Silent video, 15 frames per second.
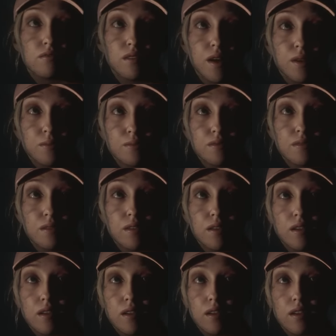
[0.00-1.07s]
The dude needed
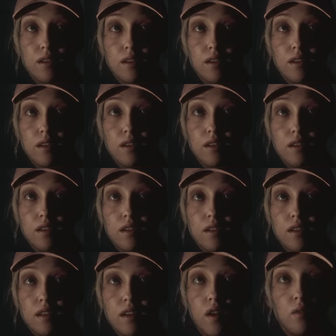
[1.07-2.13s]
like at least a dozen
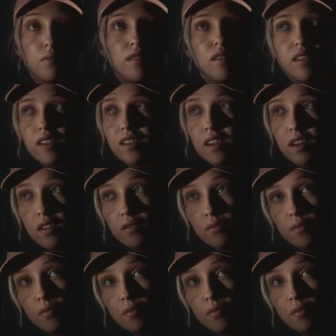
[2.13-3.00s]
showers. Oh my god, I know.